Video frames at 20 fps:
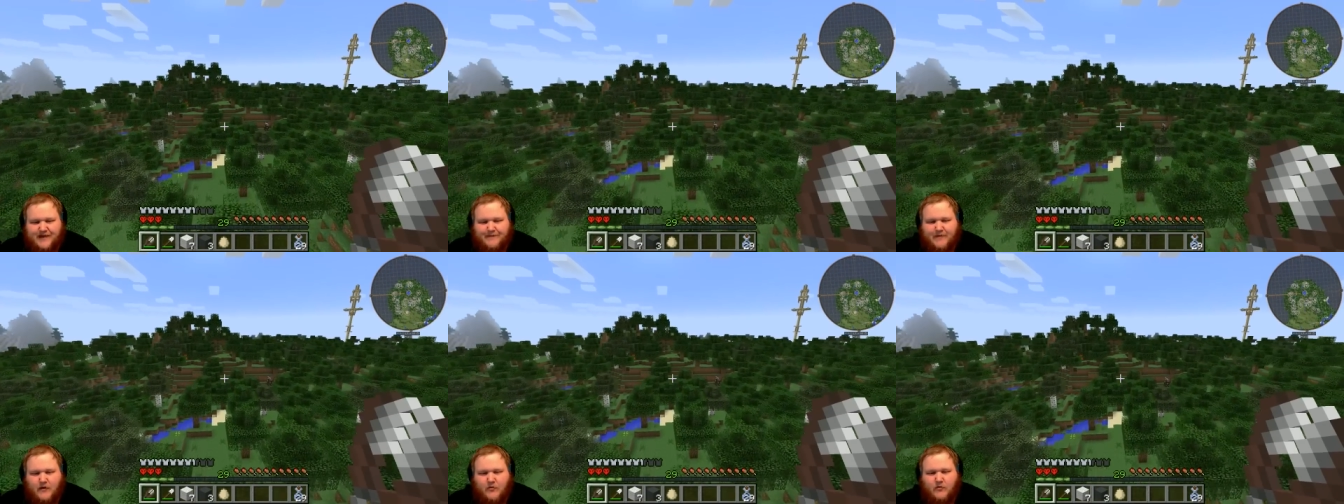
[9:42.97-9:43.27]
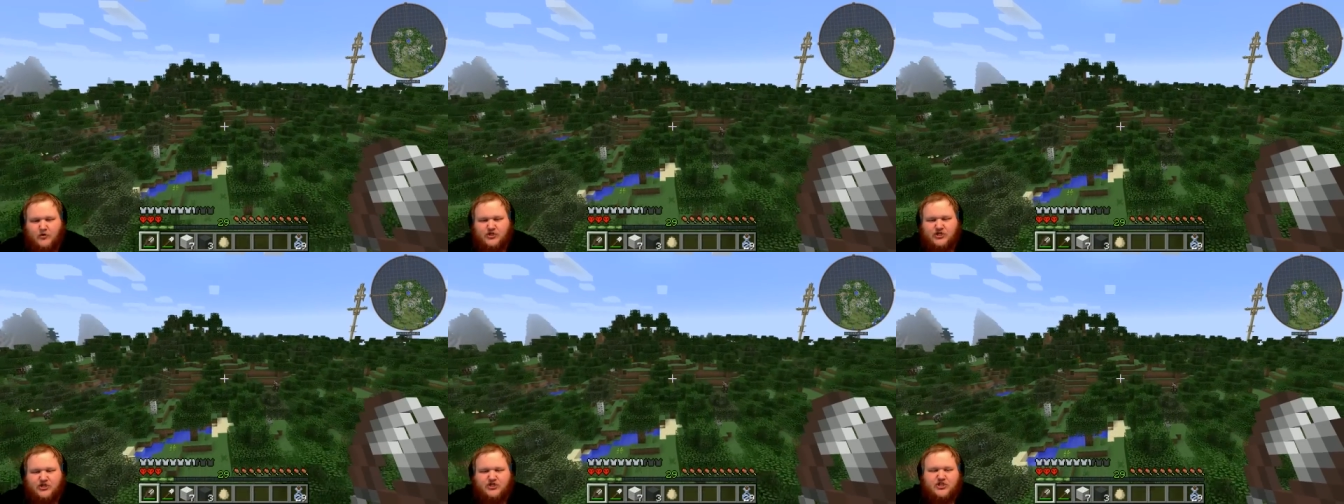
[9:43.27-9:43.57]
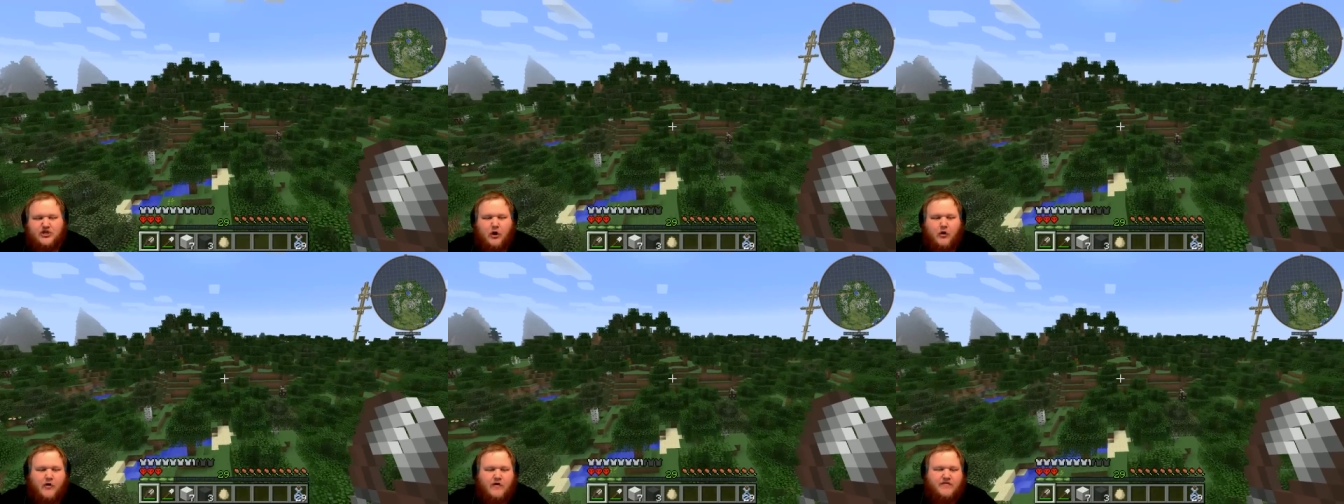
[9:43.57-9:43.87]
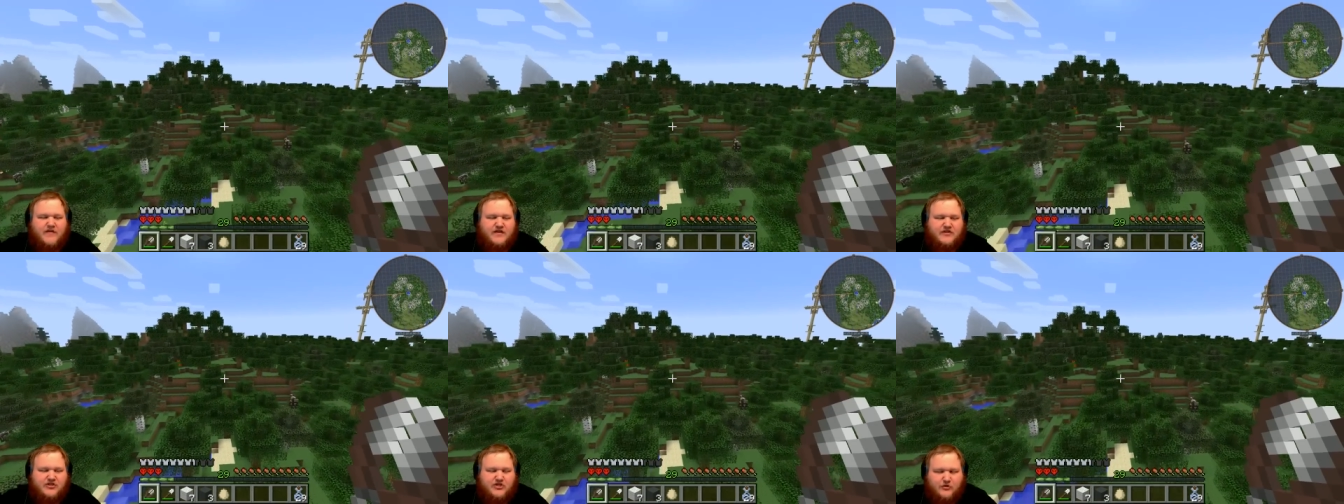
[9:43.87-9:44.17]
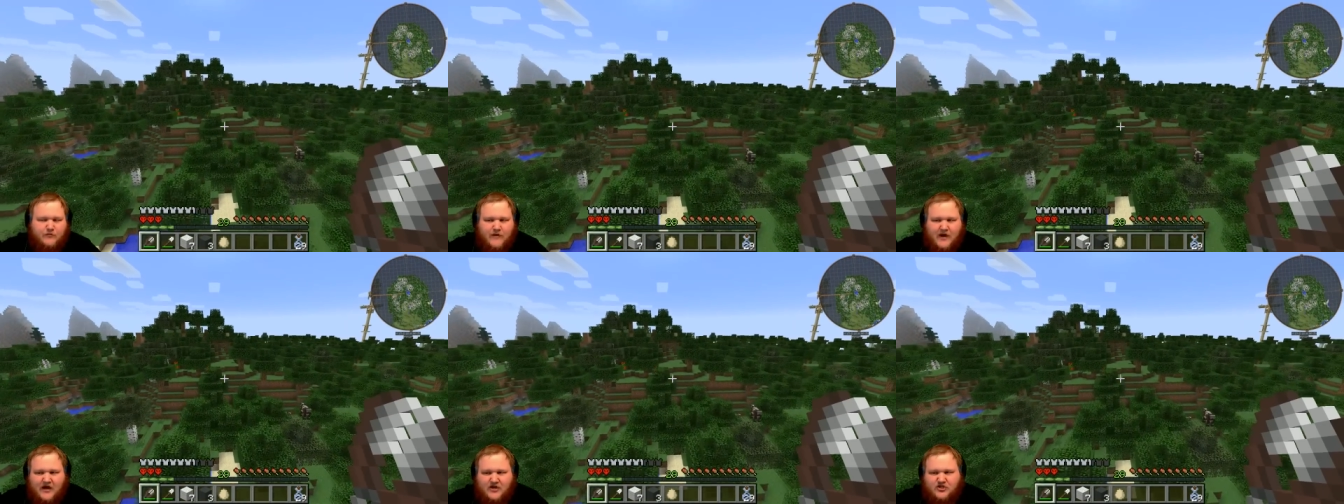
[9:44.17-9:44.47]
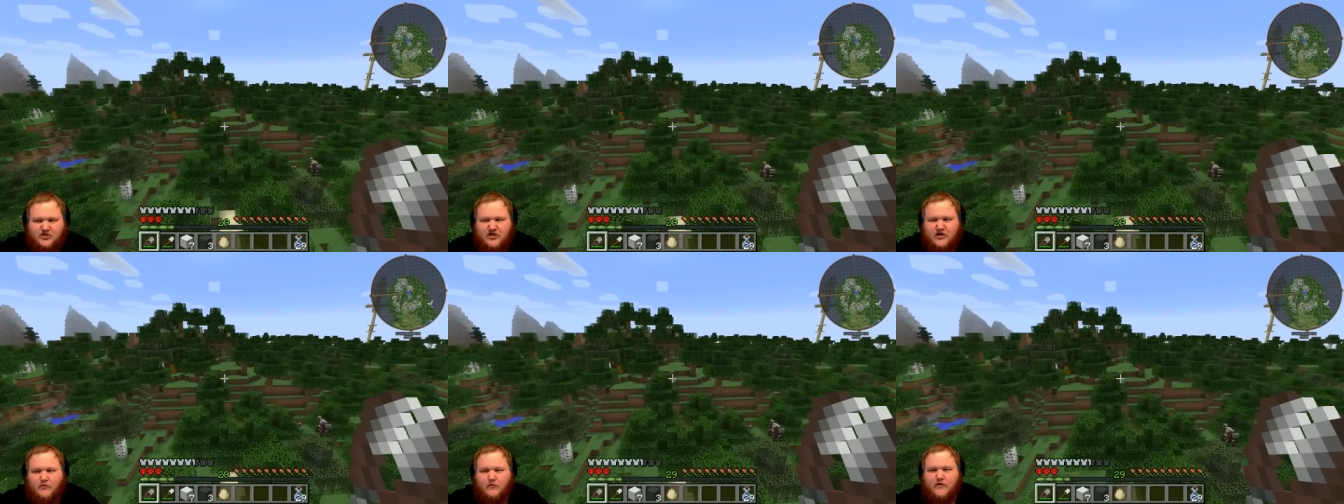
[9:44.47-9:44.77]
but we're just going this direction.